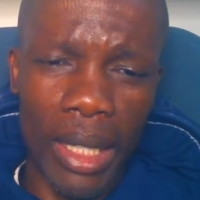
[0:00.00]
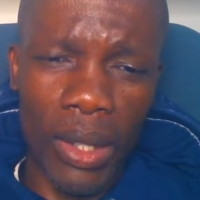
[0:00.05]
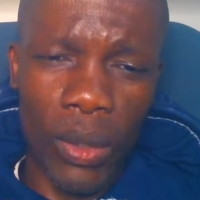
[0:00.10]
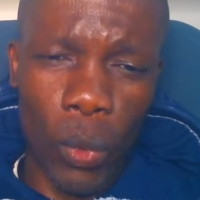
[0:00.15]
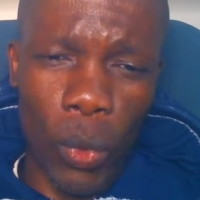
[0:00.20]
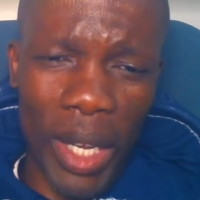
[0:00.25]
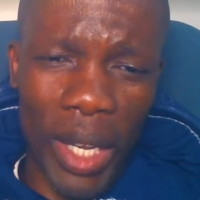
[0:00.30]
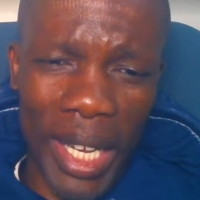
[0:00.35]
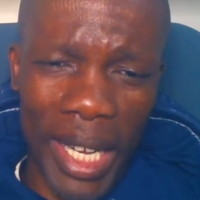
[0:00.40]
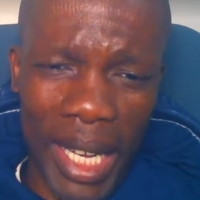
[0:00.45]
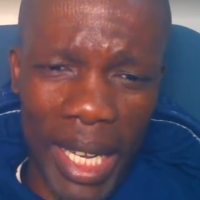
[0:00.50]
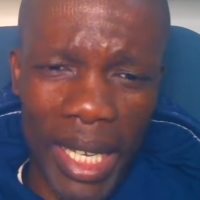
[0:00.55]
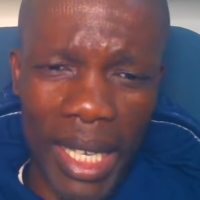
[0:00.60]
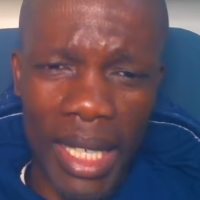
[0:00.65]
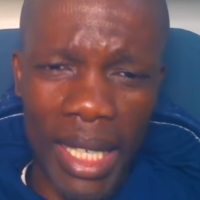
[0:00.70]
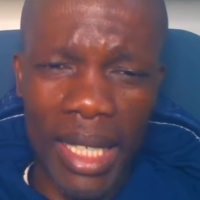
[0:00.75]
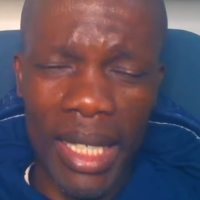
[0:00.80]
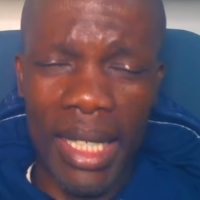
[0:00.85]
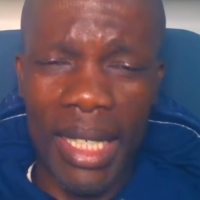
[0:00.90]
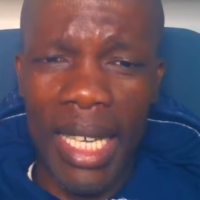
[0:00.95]

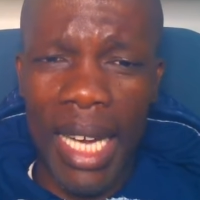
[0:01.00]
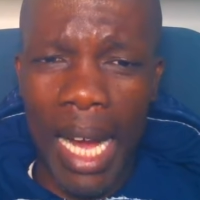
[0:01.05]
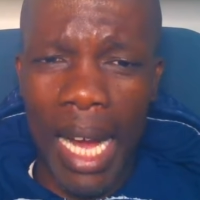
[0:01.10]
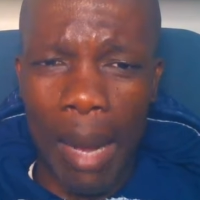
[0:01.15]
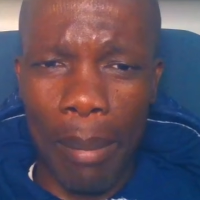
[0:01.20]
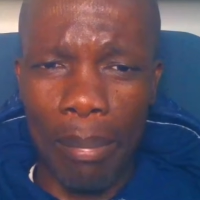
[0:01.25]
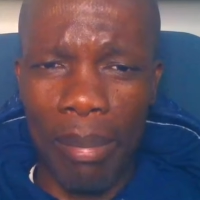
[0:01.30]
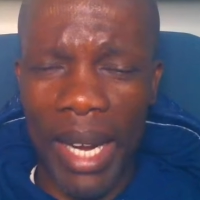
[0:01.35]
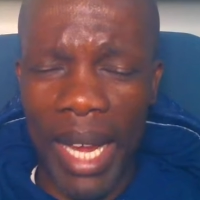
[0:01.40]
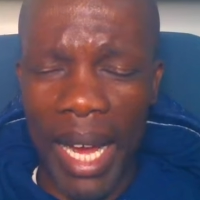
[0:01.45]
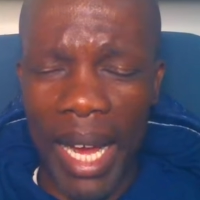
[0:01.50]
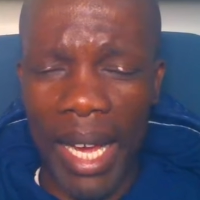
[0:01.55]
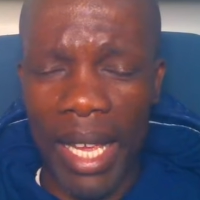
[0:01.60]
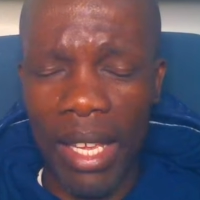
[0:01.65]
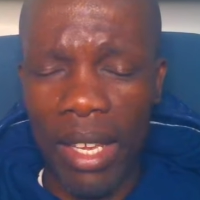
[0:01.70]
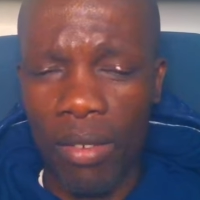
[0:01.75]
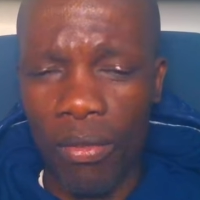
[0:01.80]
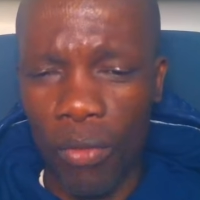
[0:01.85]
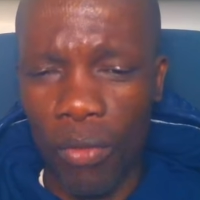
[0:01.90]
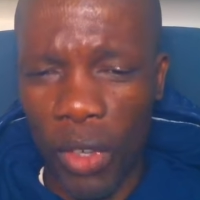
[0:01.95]
quickly apply
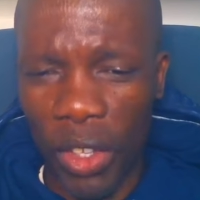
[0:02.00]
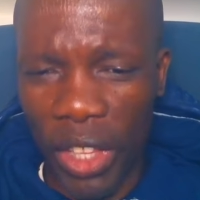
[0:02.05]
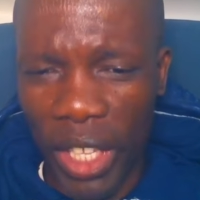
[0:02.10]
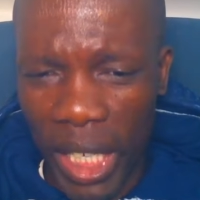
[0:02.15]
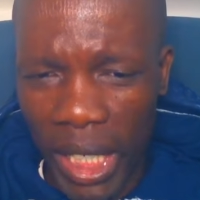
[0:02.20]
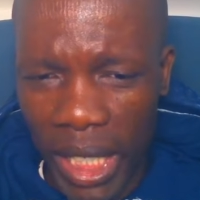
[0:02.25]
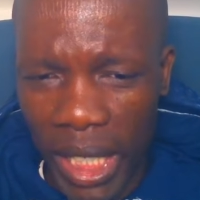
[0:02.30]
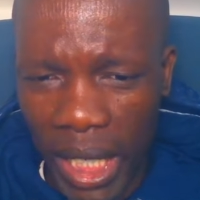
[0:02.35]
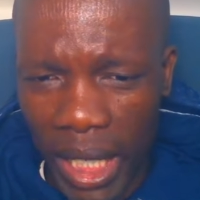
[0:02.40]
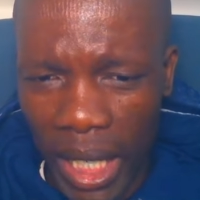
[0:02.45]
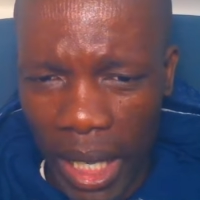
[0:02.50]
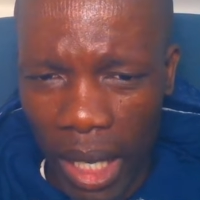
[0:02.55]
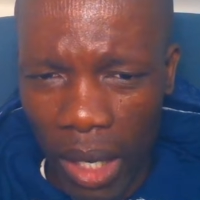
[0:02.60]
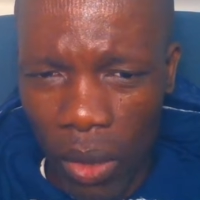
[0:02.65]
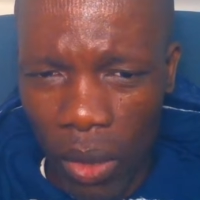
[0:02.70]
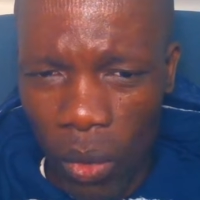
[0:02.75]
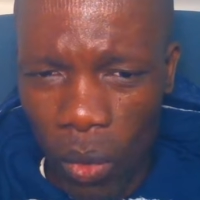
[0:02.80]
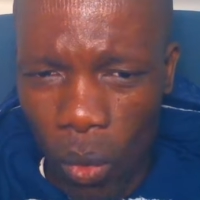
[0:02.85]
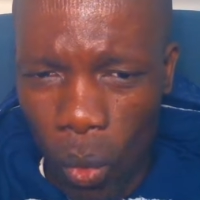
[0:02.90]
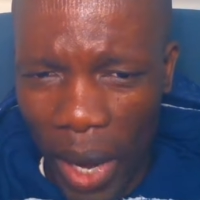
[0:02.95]
for their
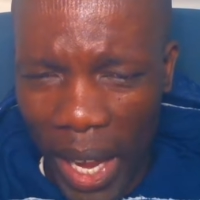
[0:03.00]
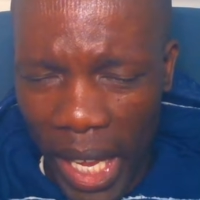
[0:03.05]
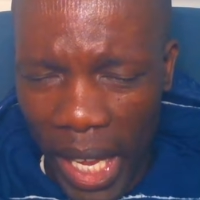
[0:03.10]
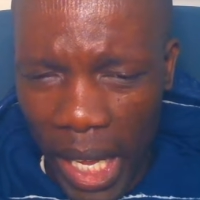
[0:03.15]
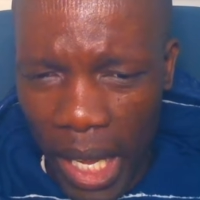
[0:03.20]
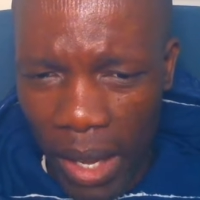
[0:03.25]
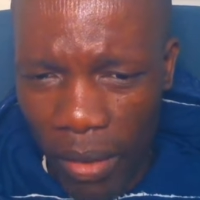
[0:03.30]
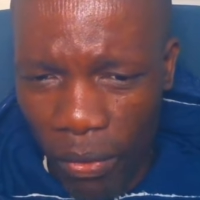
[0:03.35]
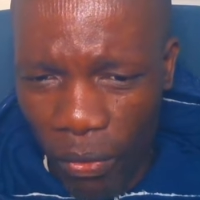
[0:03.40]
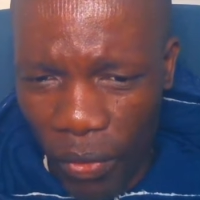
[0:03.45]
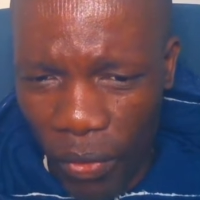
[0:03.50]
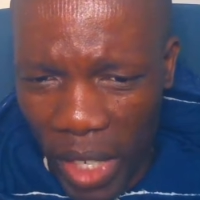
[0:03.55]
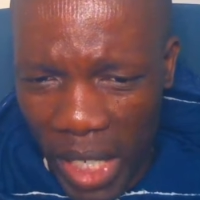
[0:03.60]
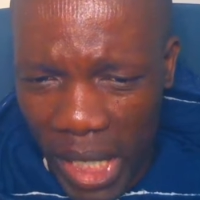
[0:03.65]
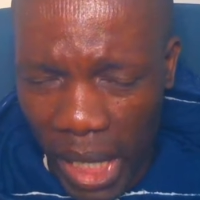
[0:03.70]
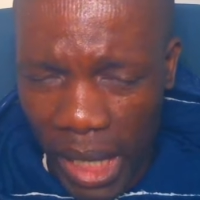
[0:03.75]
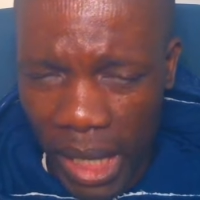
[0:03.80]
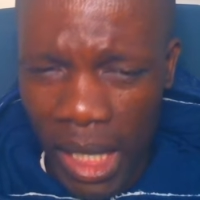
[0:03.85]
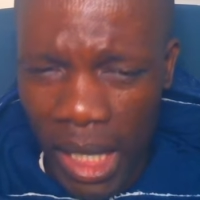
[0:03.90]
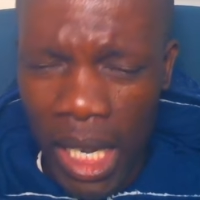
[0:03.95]
general work
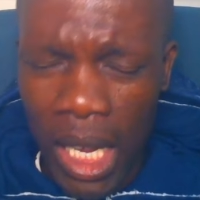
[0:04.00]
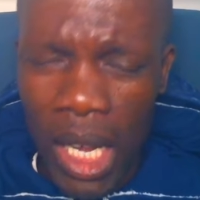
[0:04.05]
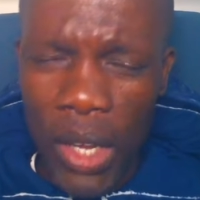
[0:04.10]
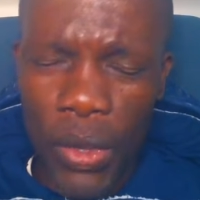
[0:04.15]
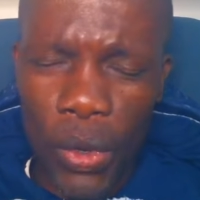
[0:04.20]
visas.